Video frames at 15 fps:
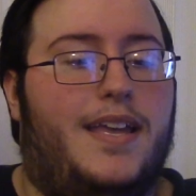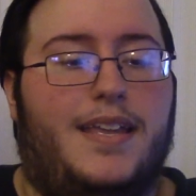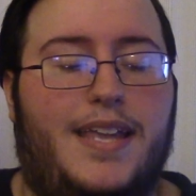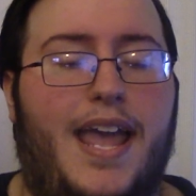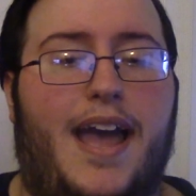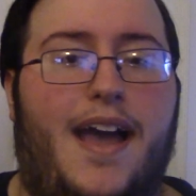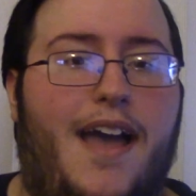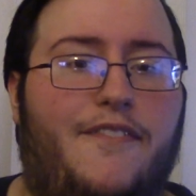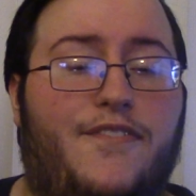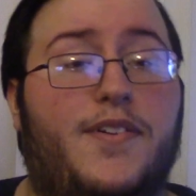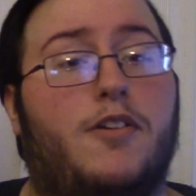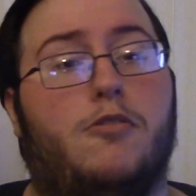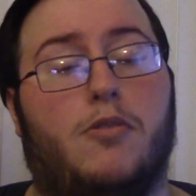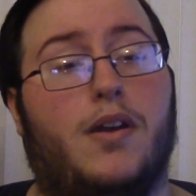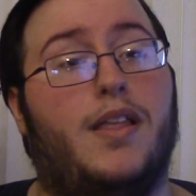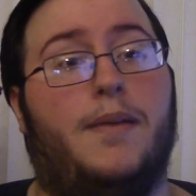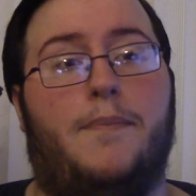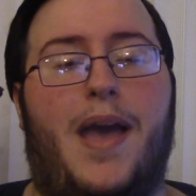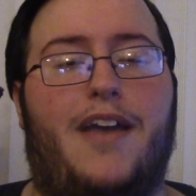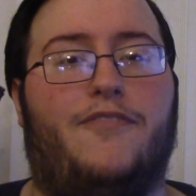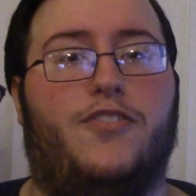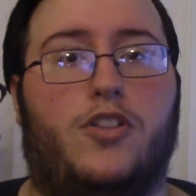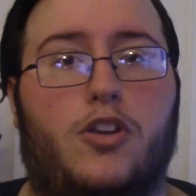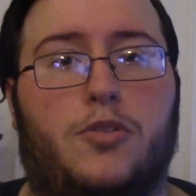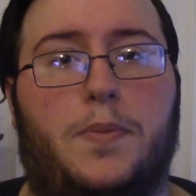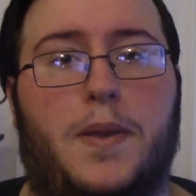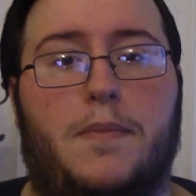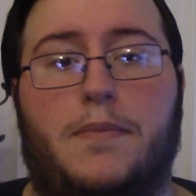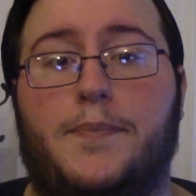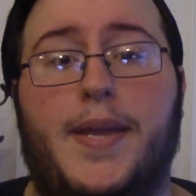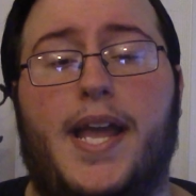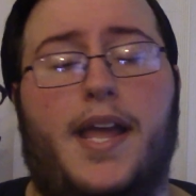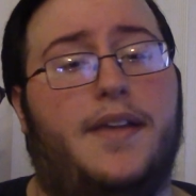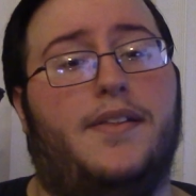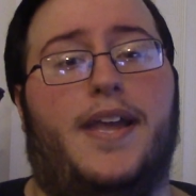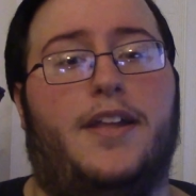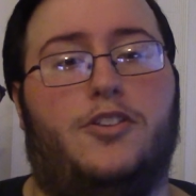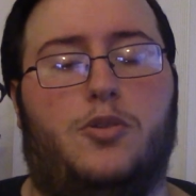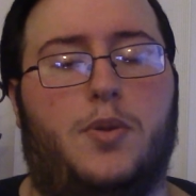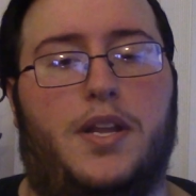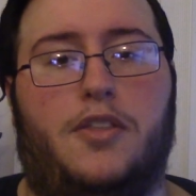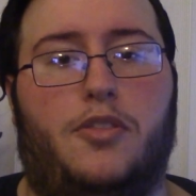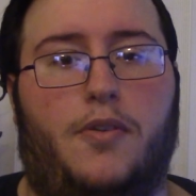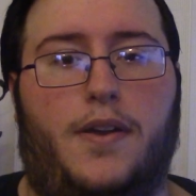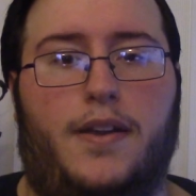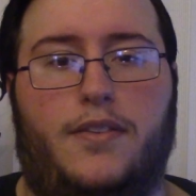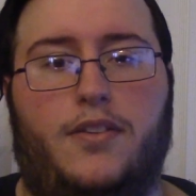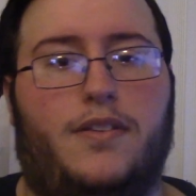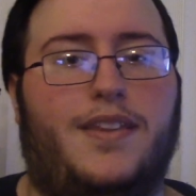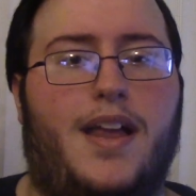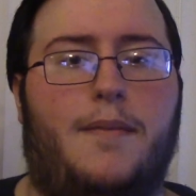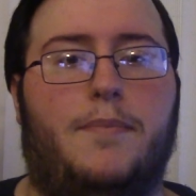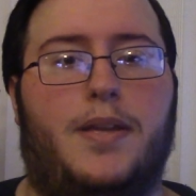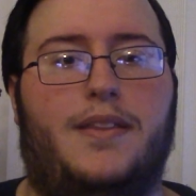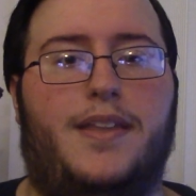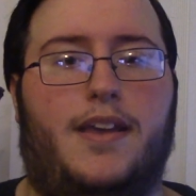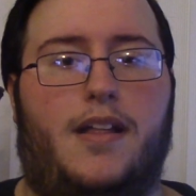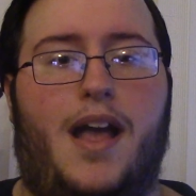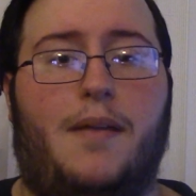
yeah, I feel really bad for those people. Me, I only had 23, so it's not a big deal.